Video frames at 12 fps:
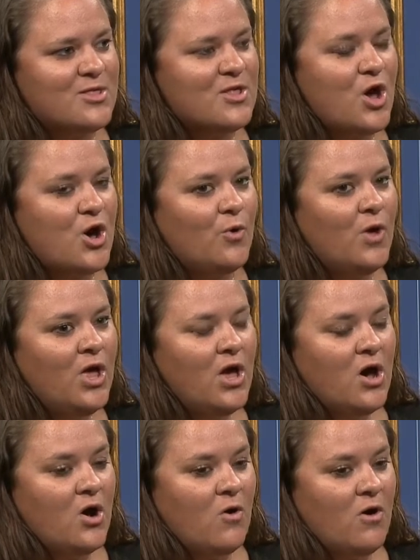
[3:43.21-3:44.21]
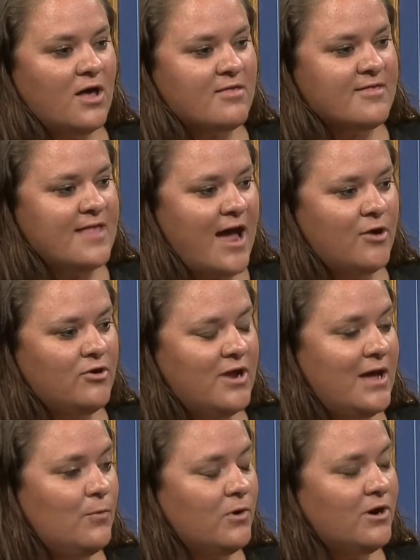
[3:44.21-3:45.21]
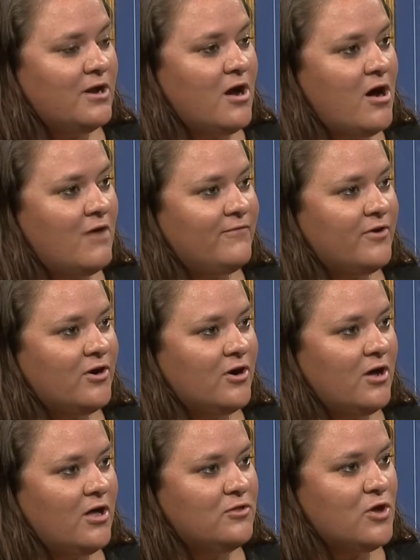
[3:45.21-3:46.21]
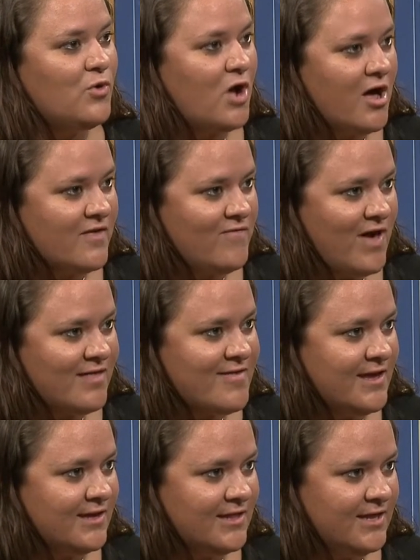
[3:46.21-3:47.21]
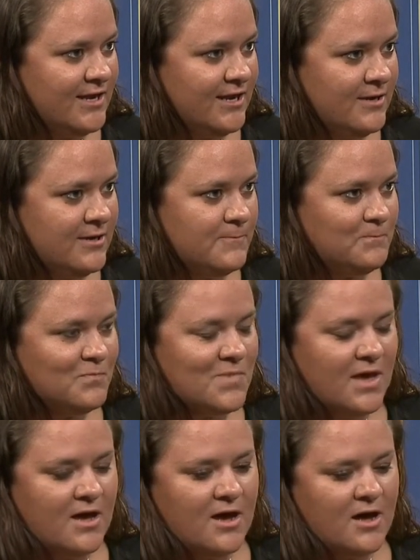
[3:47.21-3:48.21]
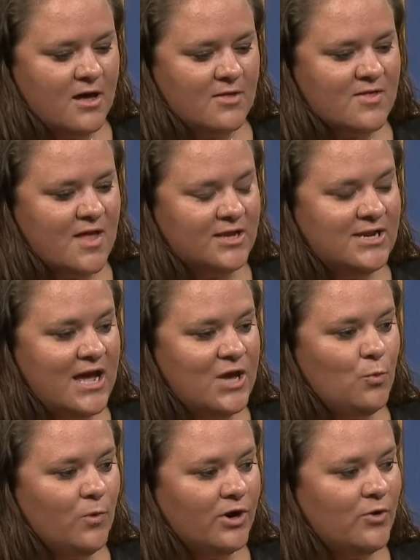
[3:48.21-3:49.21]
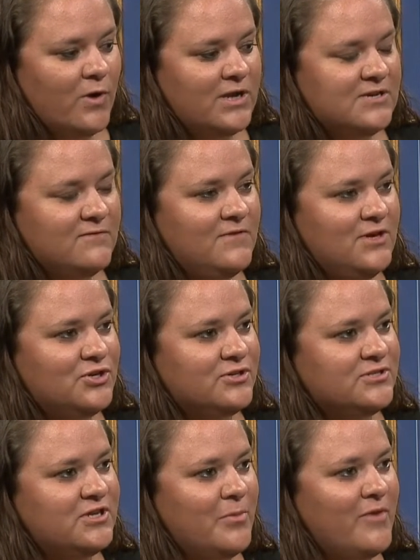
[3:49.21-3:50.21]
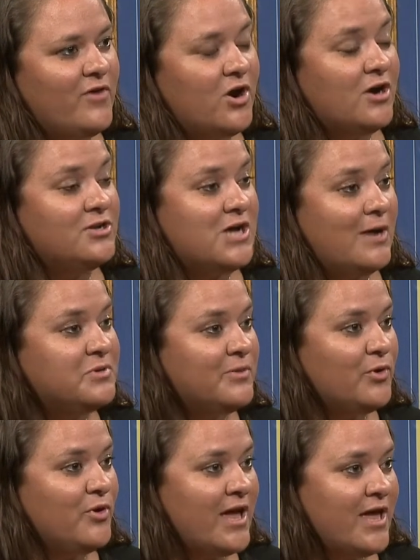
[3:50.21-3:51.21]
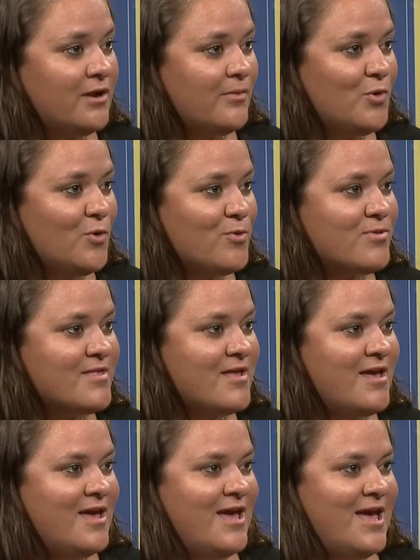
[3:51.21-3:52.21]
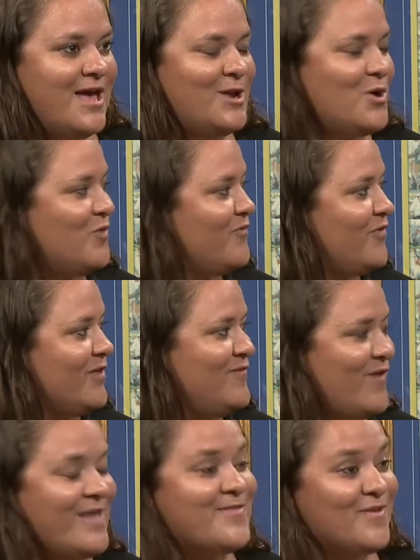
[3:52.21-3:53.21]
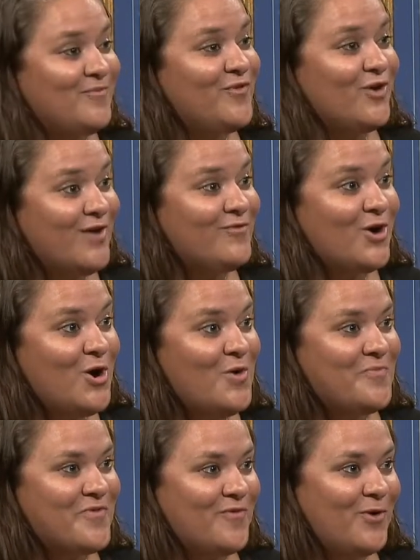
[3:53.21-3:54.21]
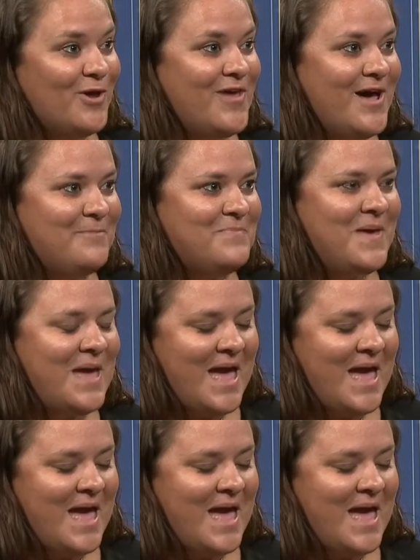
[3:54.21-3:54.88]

So on Saturday, we're going to offer a low-cost vaccine clinic. Sunday, we're going to feature some of our adoptable animals and hopefully find some forever homes for them.